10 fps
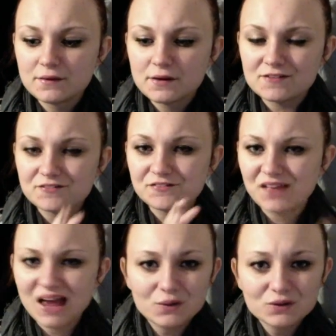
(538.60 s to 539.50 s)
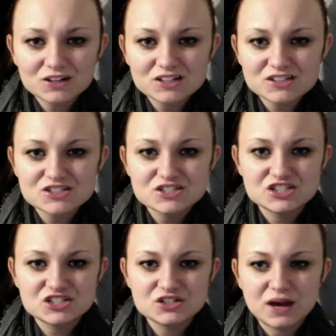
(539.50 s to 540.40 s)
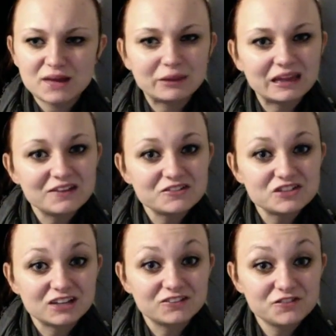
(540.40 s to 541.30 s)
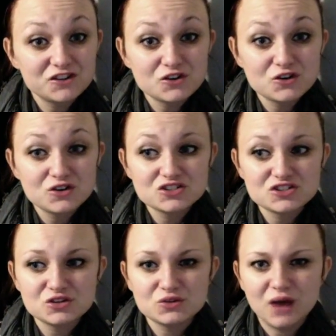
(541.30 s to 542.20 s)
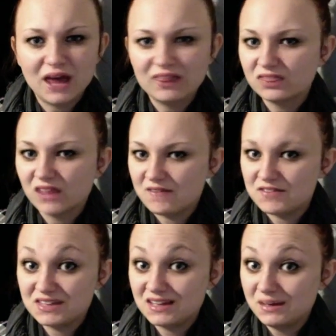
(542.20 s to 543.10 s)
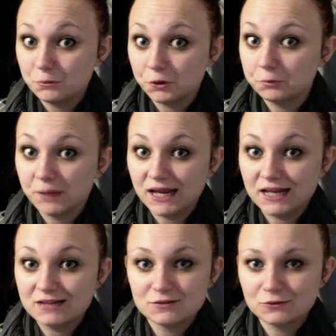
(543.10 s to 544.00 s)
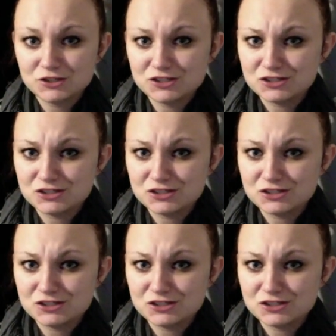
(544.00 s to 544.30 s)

flowers to, I believe she has food to, I, I've seen mermaids, which is